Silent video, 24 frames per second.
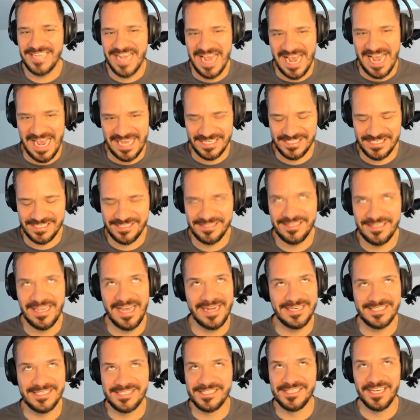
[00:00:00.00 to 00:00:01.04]
Yes,
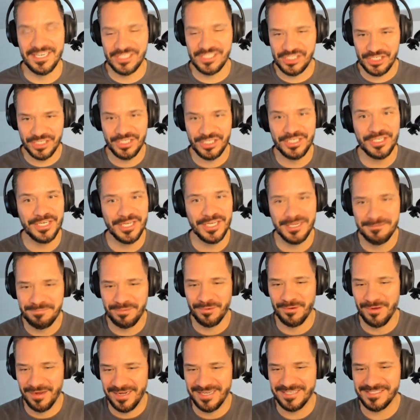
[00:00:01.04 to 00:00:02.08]
that is such a good
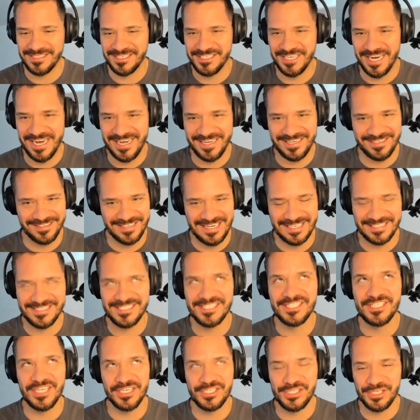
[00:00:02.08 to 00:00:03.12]
point, Jake. Like,
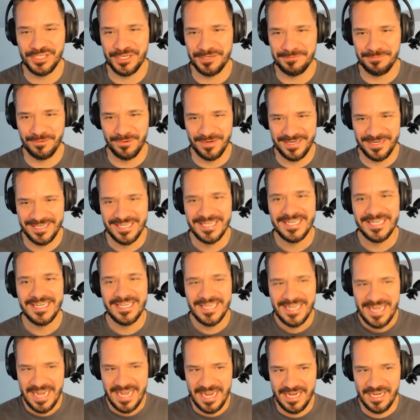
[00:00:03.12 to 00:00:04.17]
such a good point.
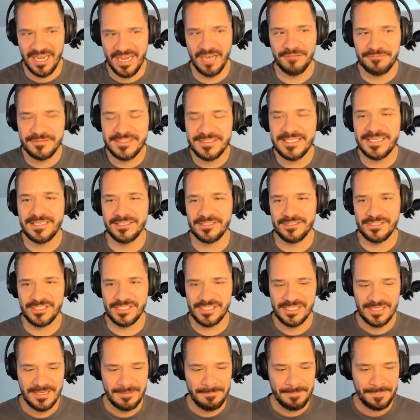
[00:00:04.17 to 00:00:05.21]
Enough
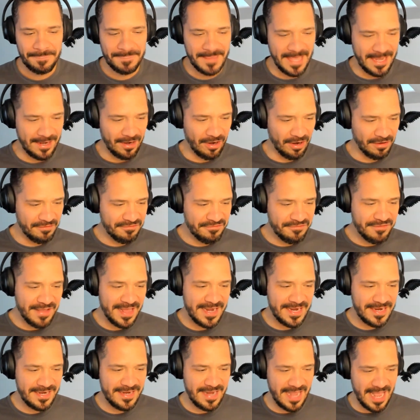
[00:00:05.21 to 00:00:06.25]
deals that are
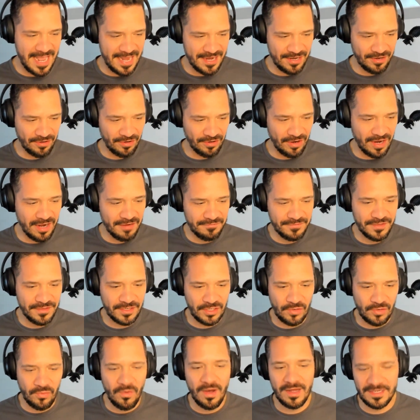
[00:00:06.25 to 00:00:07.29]
vetted and are of the
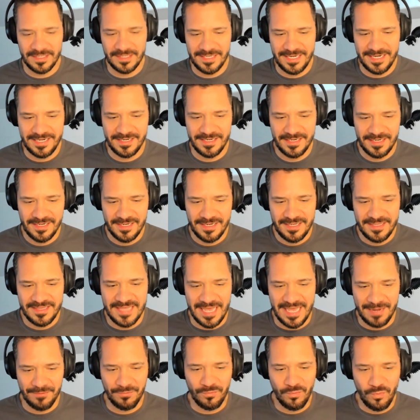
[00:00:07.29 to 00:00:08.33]
quality
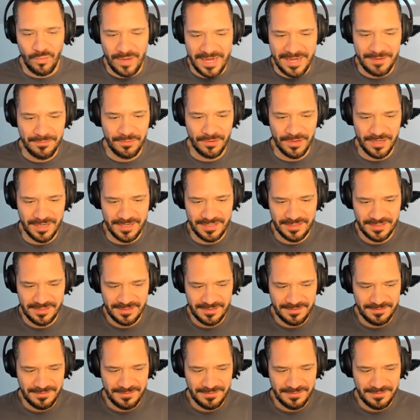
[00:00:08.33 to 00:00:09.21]
that we would